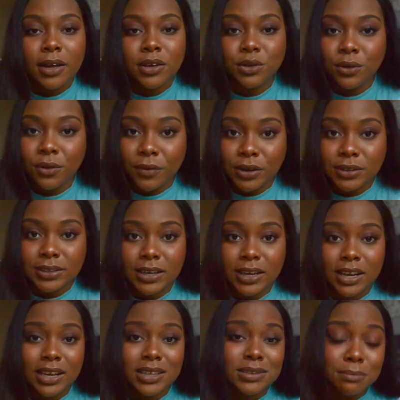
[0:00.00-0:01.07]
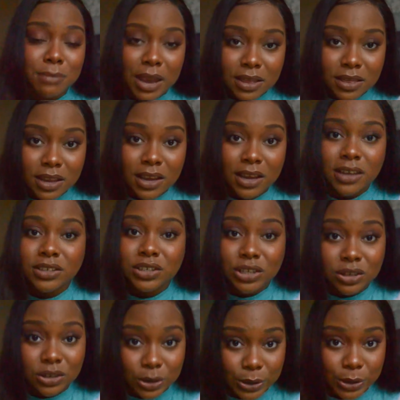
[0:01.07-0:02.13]
University is mainly to
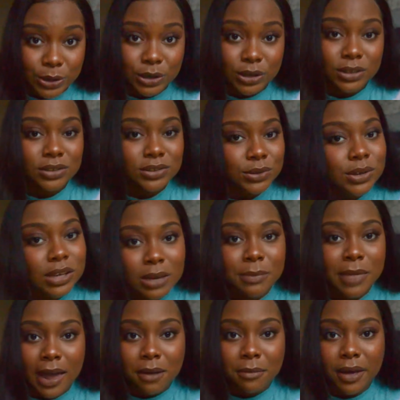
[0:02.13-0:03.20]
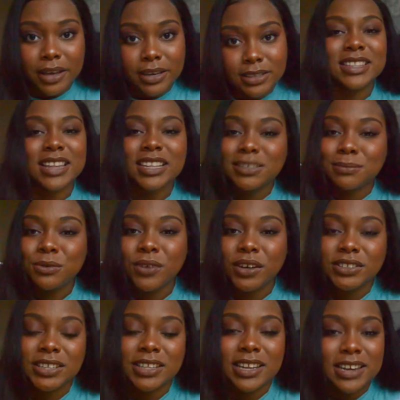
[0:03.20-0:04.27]
learn, so keep that in mind. Let's move on
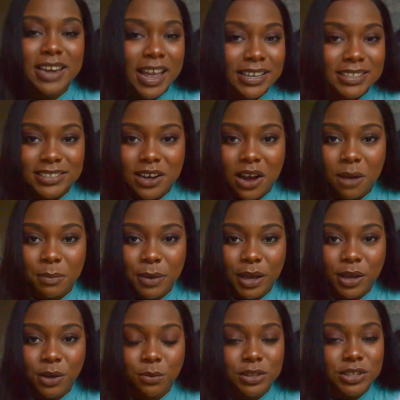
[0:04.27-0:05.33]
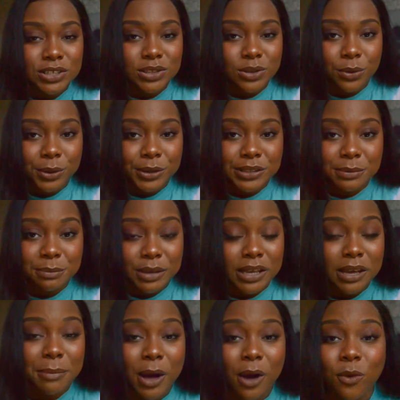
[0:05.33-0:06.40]
to the next topic, which is going to be
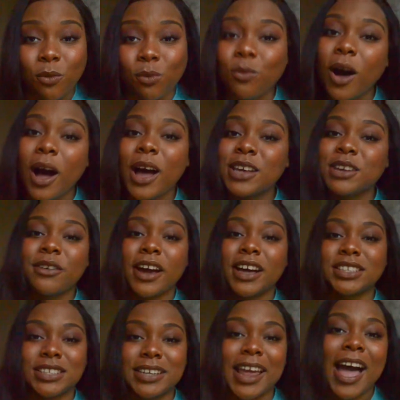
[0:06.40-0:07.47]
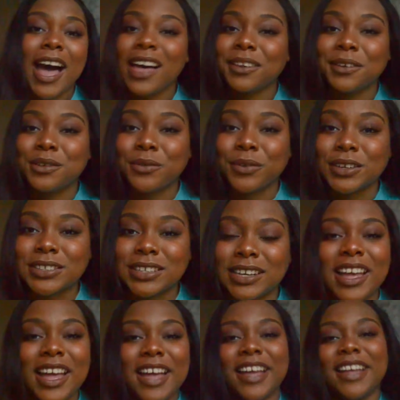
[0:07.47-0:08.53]
about why you're actually at
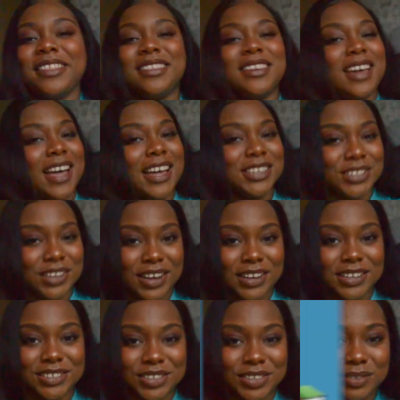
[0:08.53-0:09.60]
university, the education.